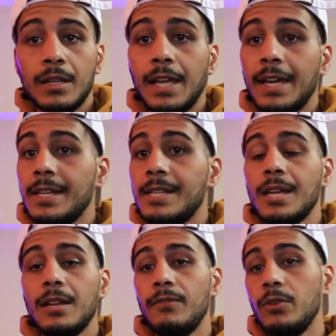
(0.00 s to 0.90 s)
Like I
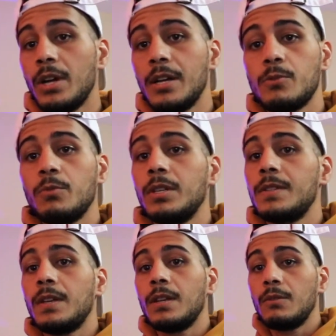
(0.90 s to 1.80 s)
said, if you guys wanted
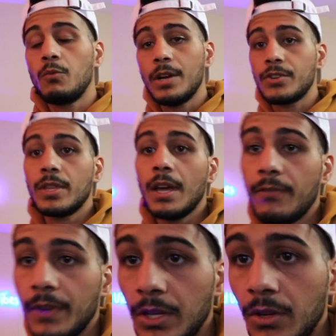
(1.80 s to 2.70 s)
to watch that
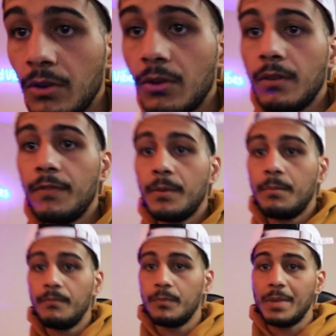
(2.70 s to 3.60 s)
video of the
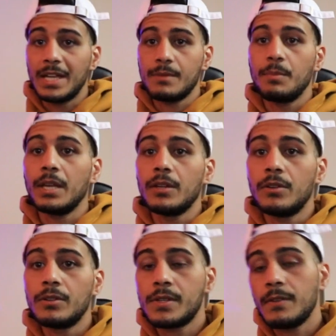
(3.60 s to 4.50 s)
best beginners,